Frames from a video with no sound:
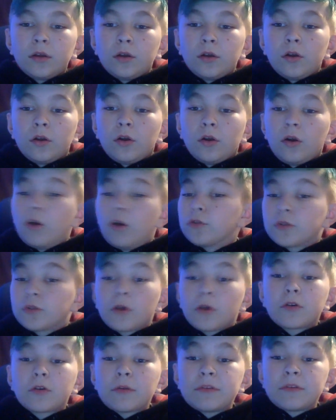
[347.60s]
Oh, don't get
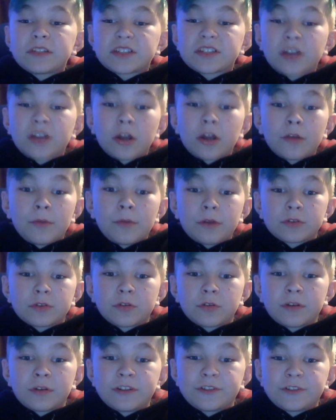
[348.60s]
me started about
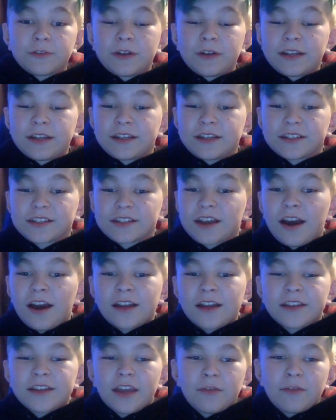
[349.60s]
2020, because
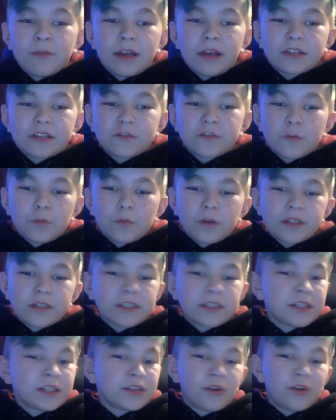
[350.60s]
Kanye West for president,
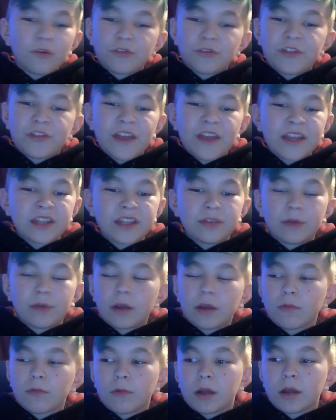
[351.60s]
no thank you. I don't
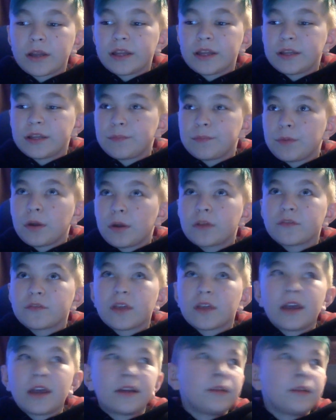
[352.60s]
want any part of that.
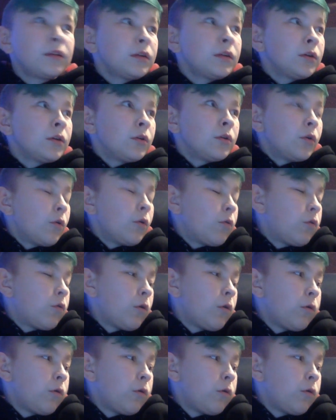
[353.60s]
Whew.